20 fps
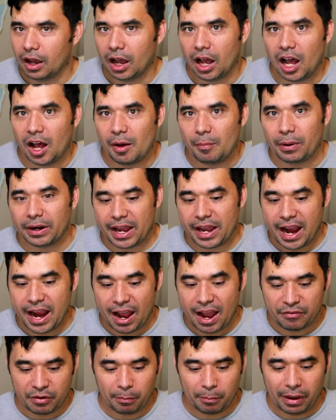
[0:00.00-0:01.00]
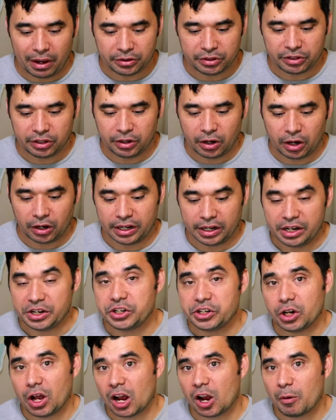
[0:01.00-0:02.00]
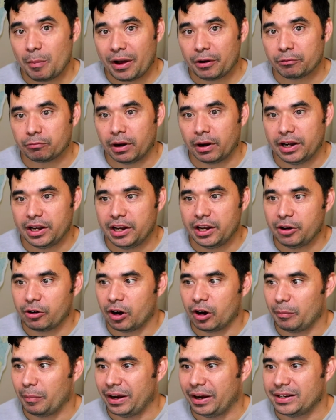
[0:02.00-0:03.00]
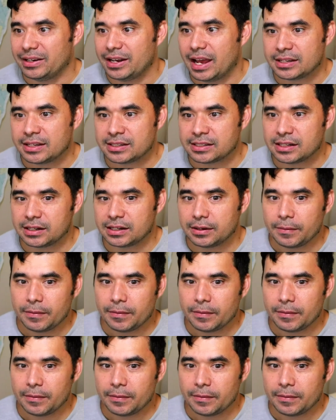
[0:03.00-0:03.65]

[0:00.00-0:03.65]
But I have it mounted on a shock mount right here on my desk,